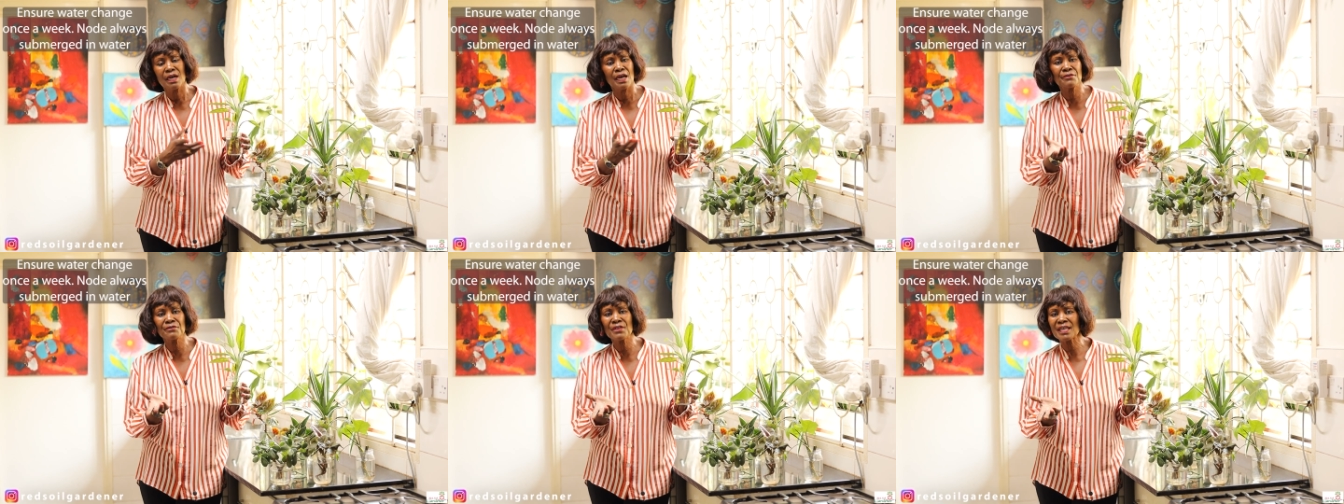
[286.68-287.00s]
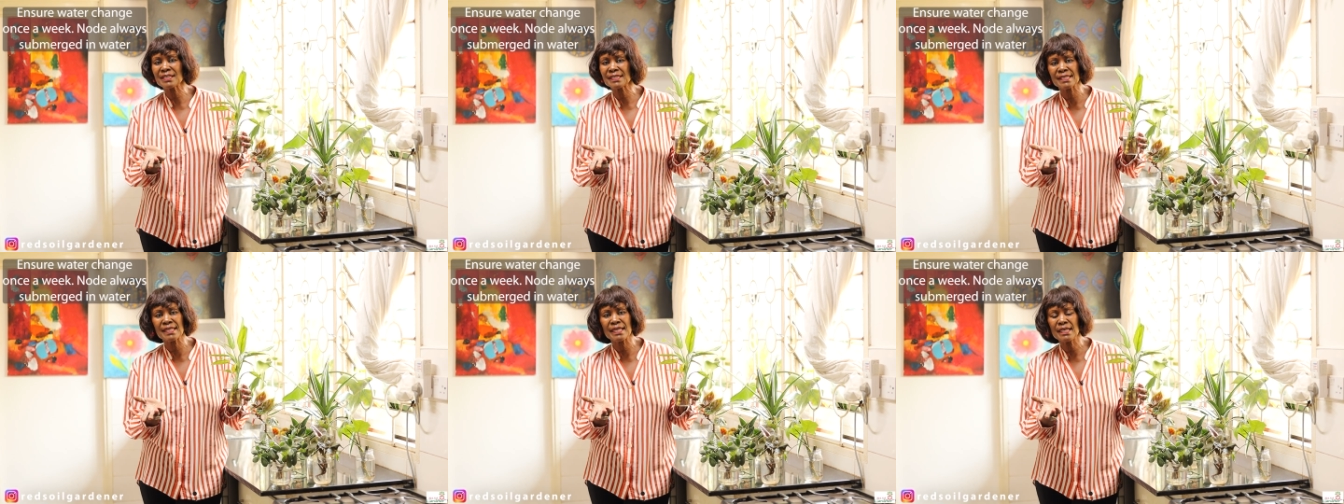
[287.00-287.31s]
and
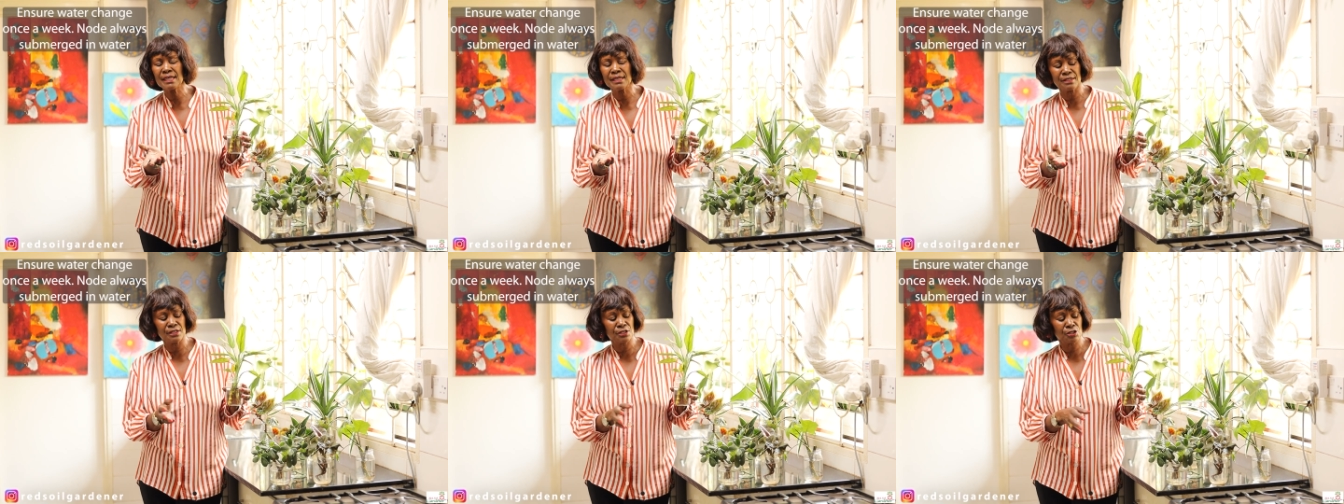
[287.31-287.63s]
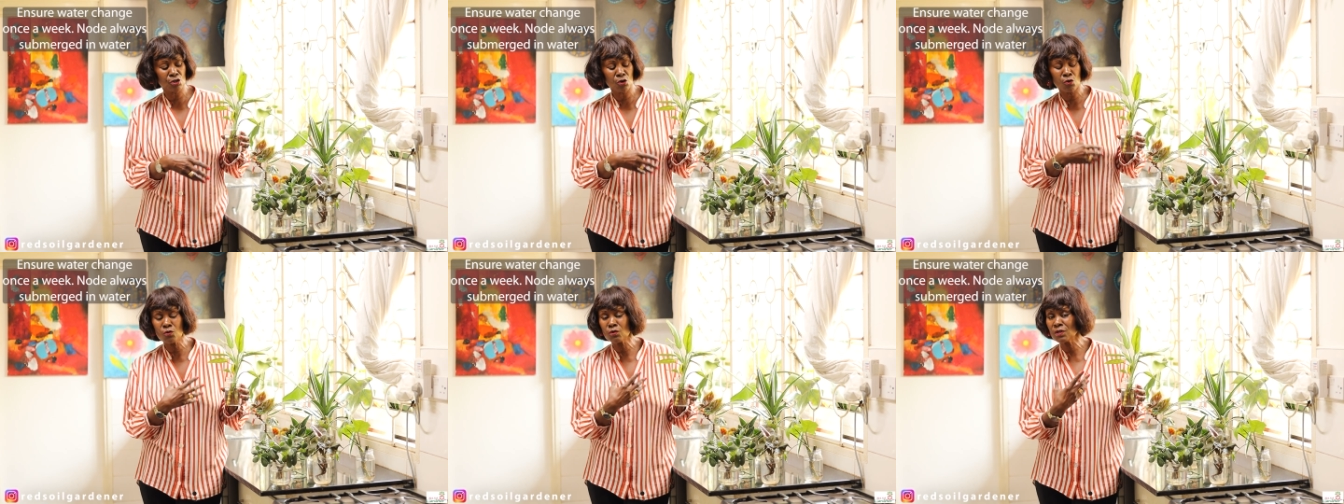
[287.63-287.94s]
that's it.
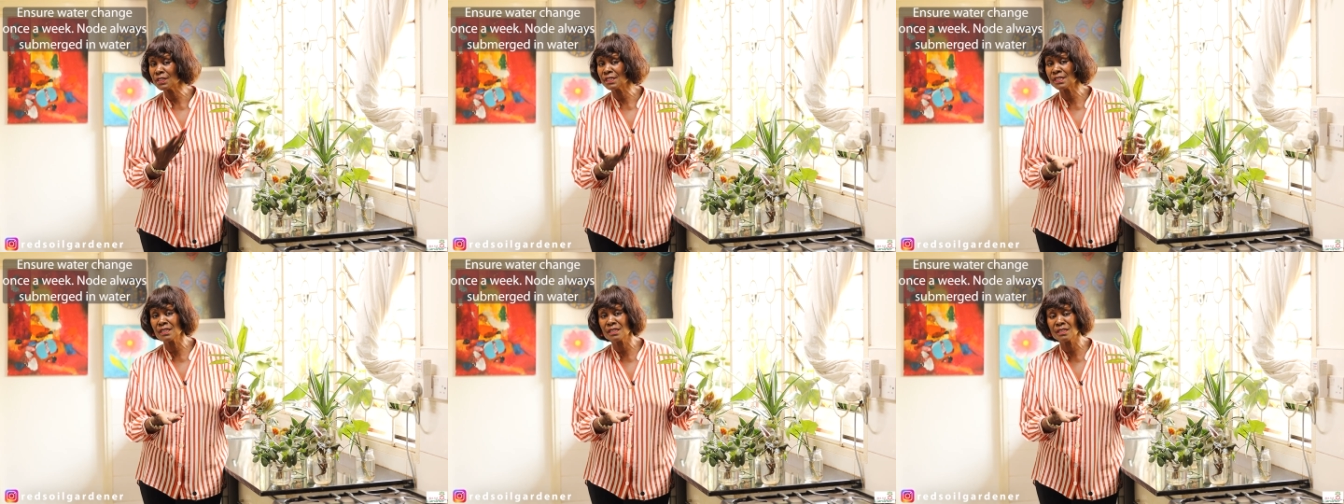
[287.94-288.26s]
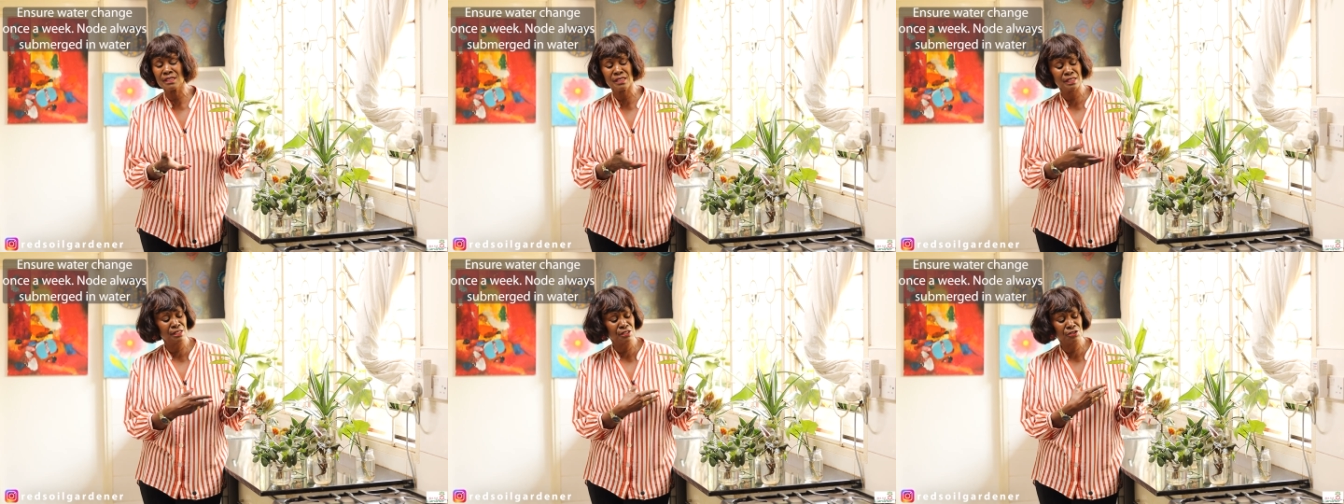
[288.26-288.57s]
So all it
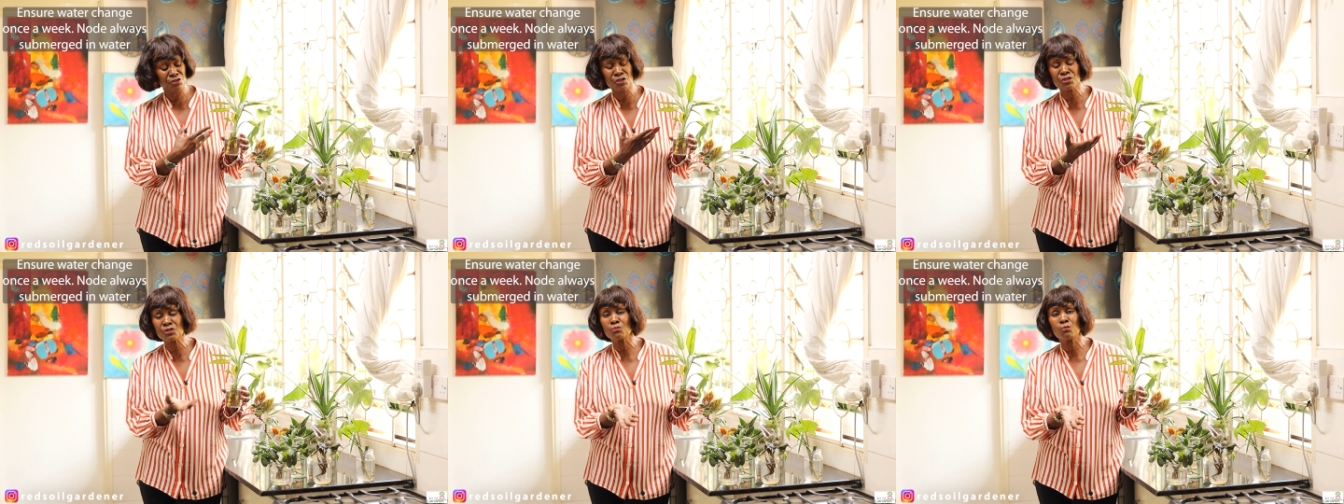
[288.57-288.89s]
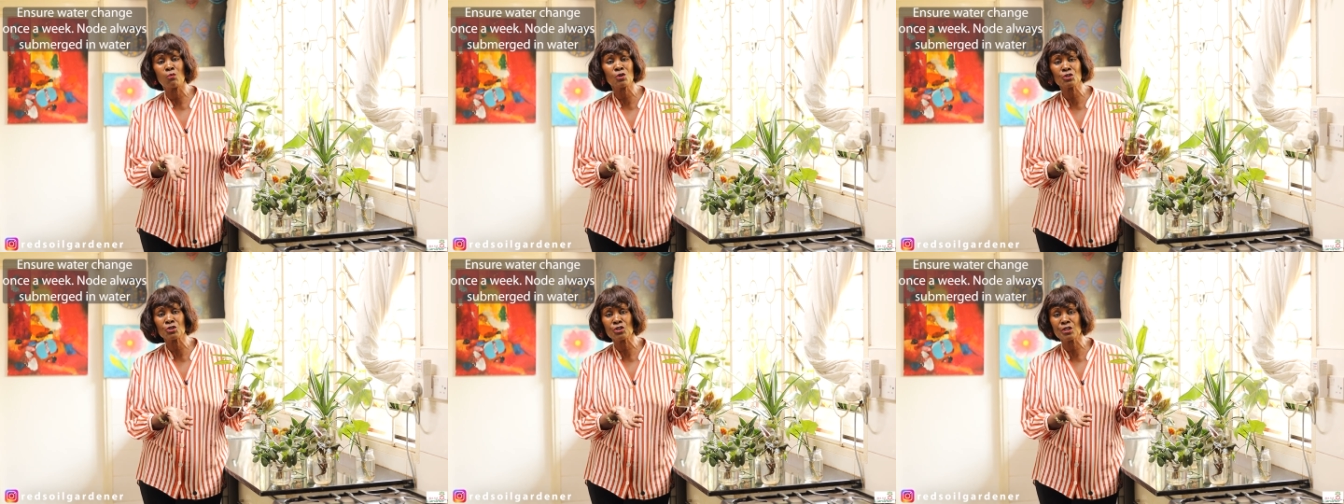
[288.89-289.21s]
is just
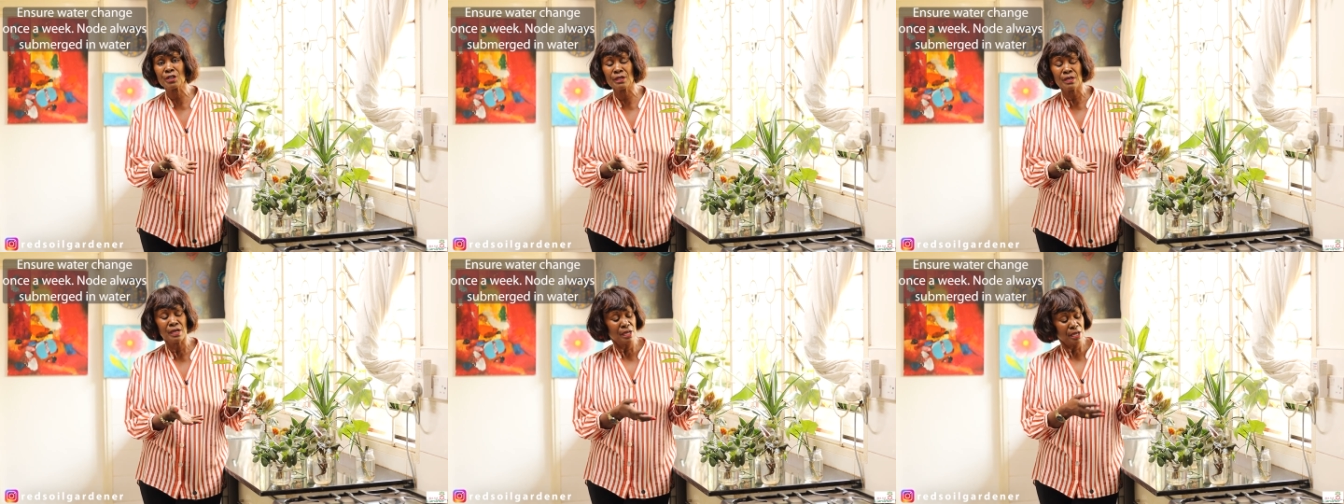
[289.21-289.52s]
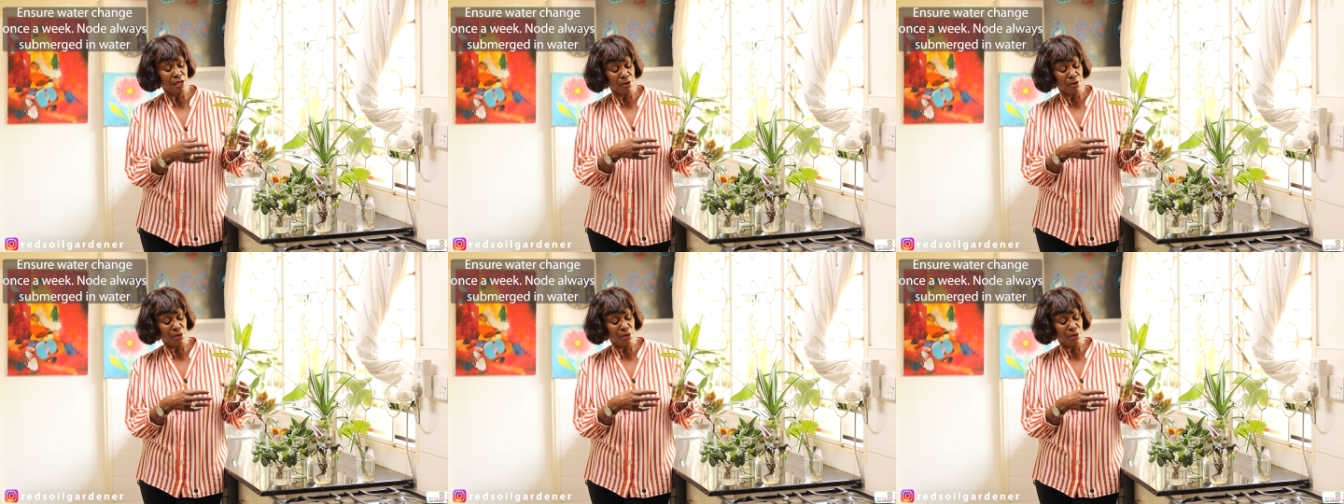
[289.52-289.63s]
washing,